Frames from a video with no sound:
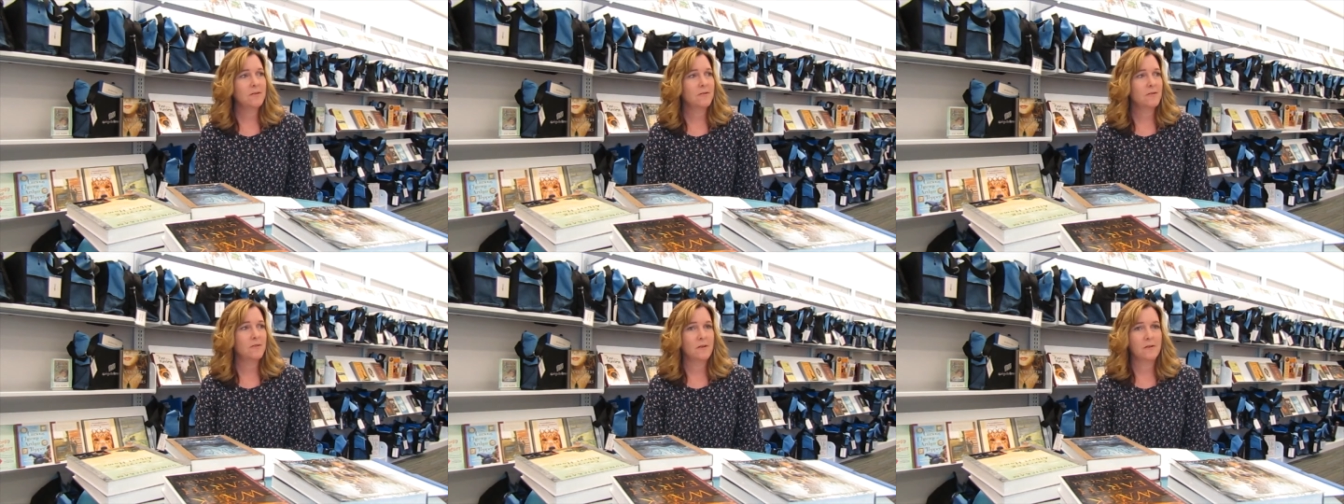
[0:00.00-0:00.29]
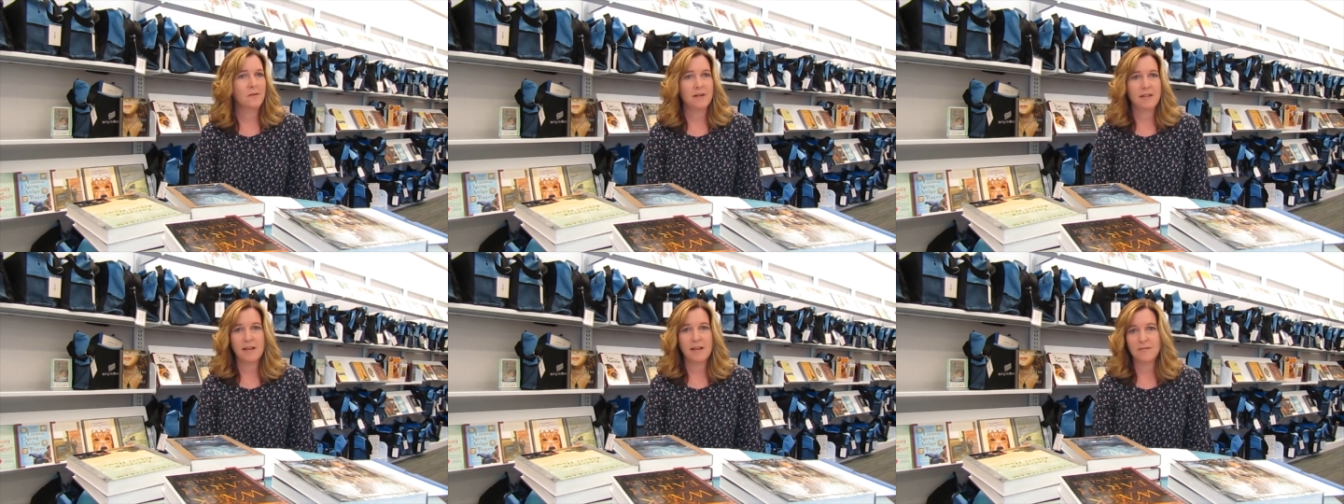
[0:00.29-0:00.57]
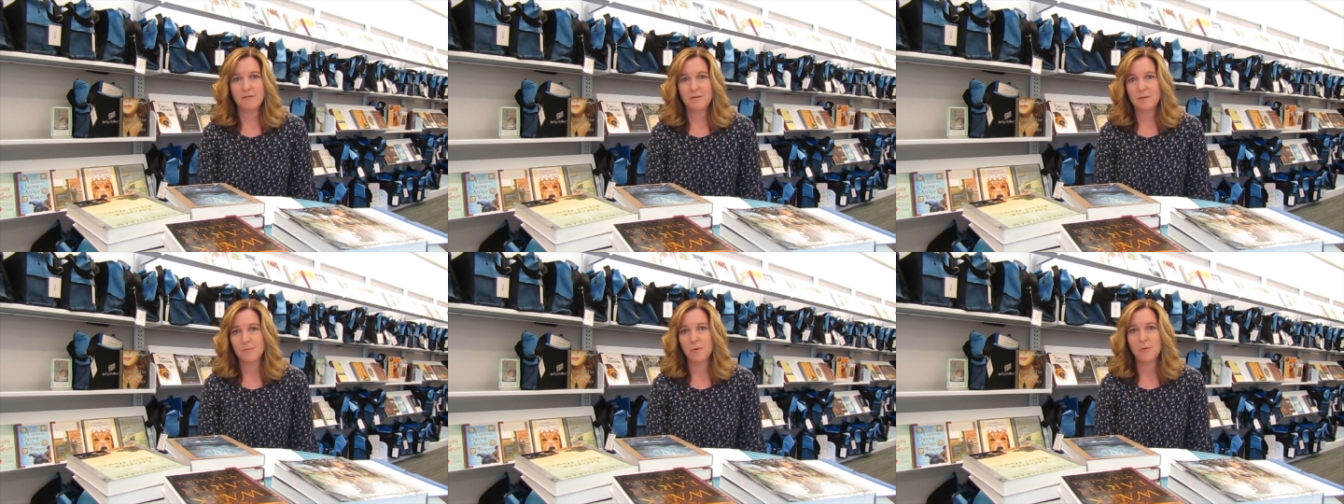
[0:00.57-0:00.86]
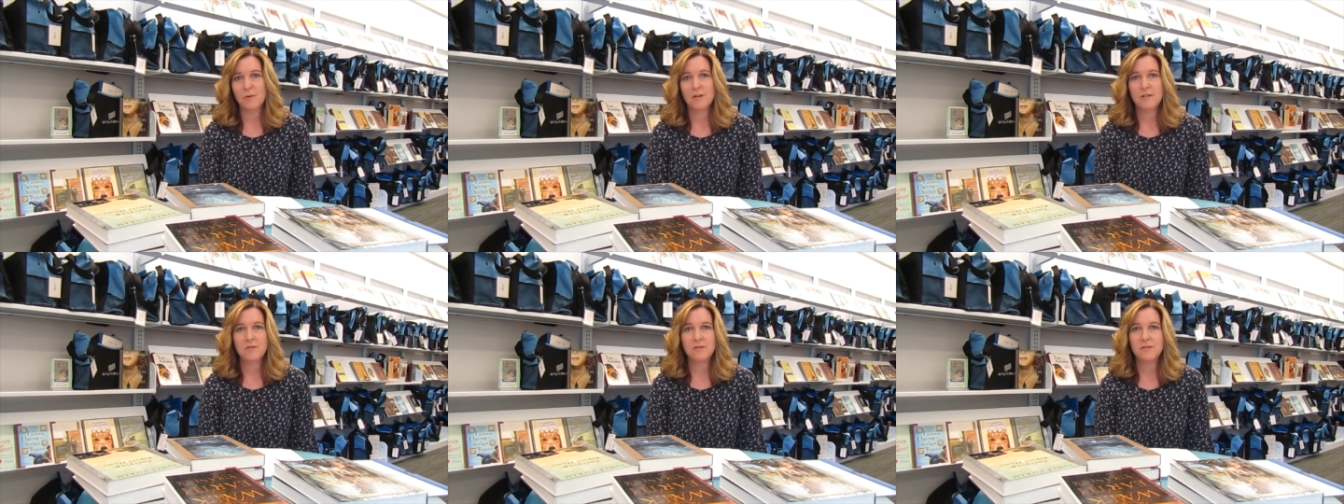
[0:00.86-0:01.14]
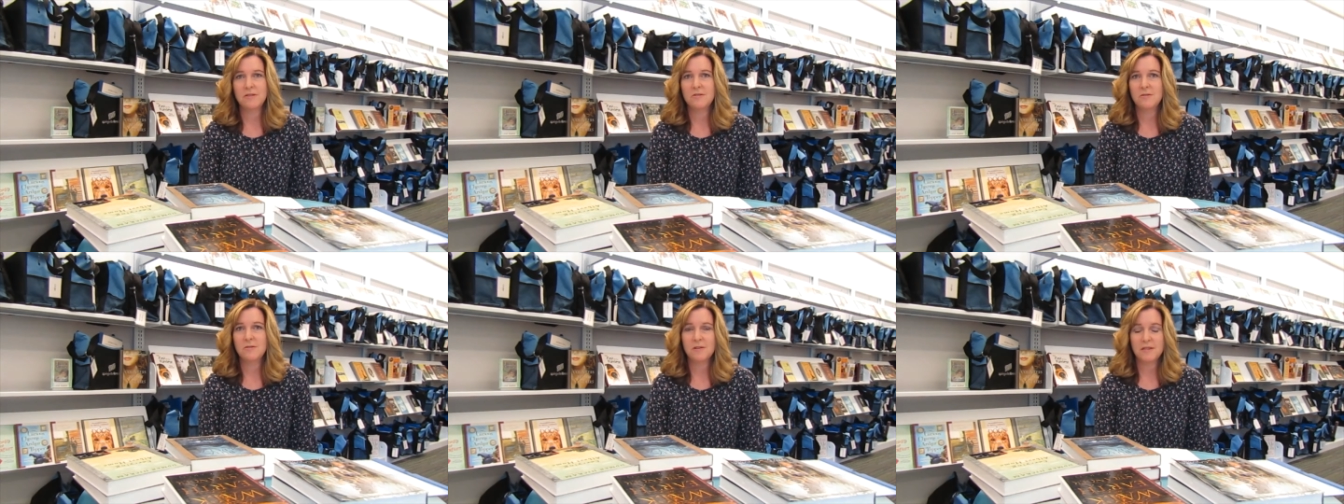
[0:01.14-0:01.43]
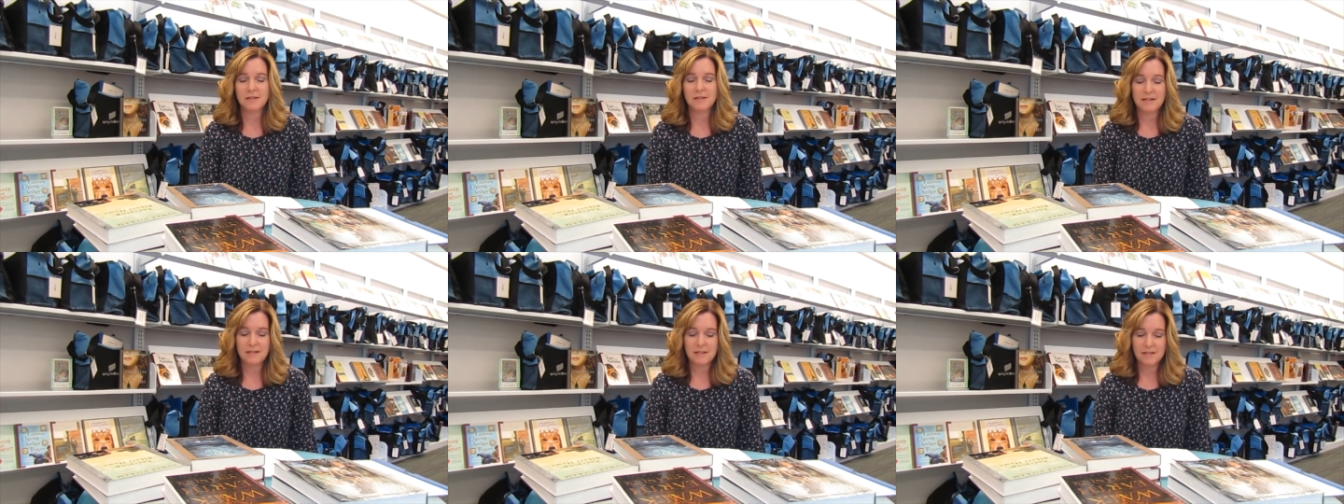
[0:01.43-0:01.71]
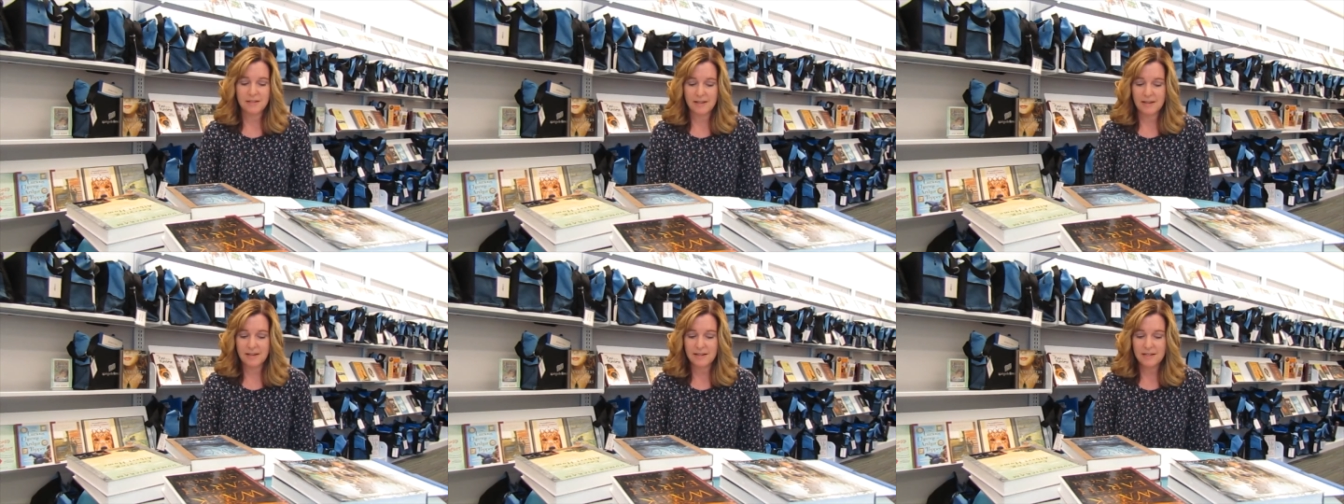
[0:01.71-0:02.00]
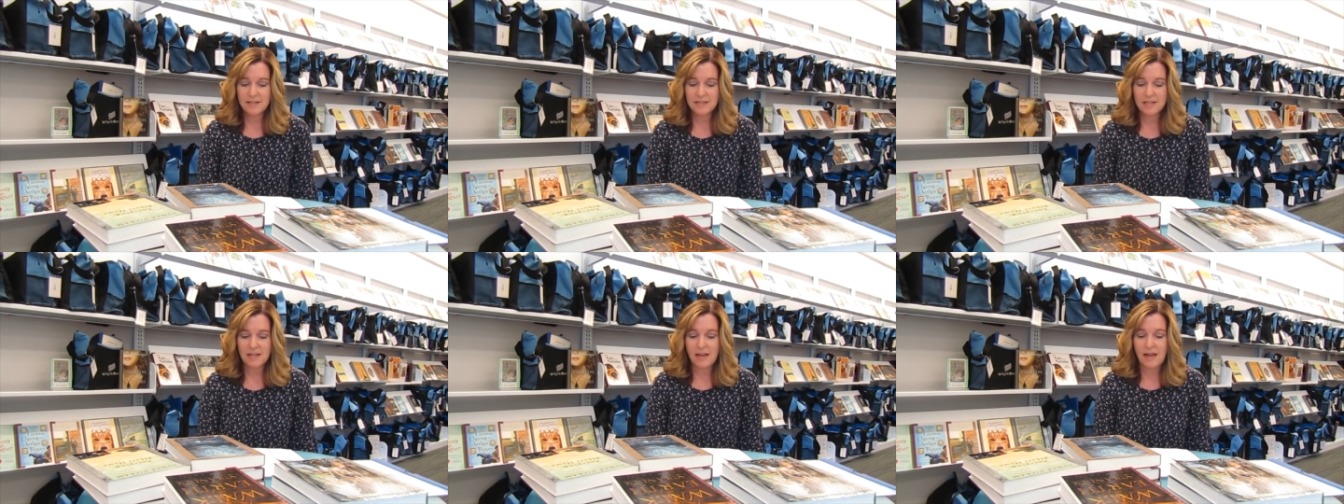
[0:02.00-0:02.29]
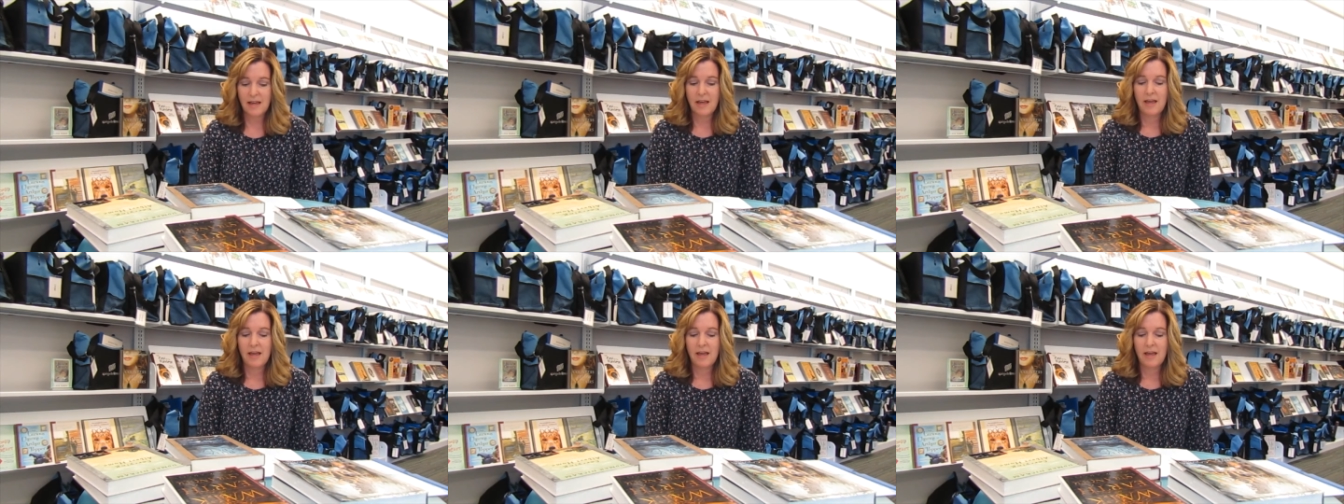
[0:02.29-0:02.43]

you'll already have some questions you can discuss